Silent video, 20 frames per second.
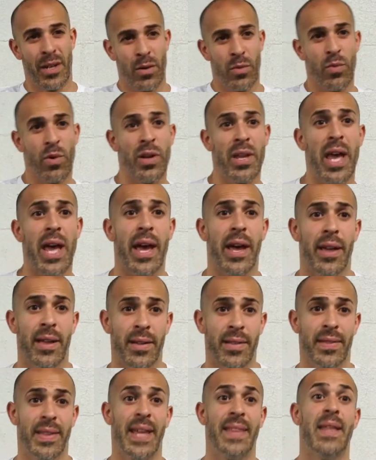Well, yeah,
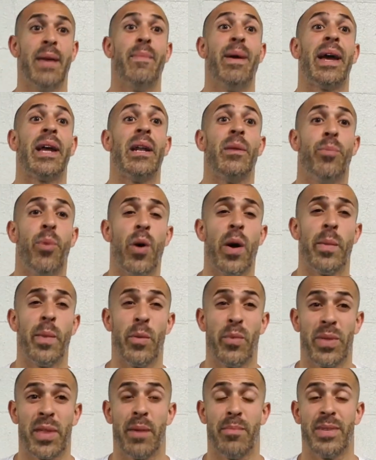then they make an appointment
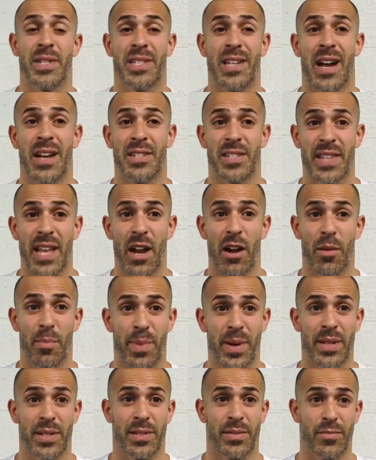with their massage
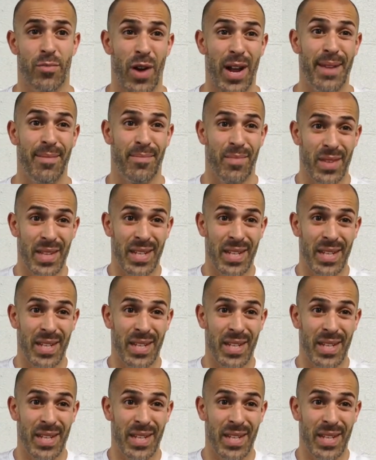therapist, right?